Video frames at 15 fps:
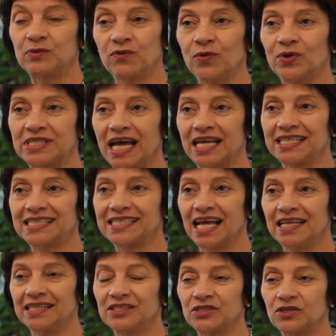We've always had a
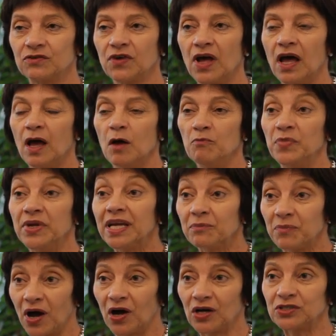sense of
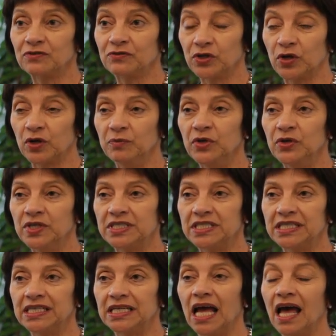being part of the
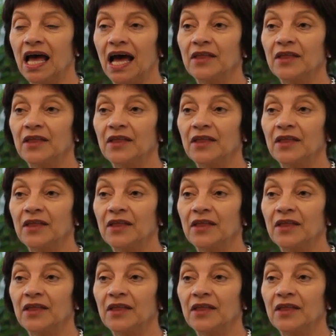community,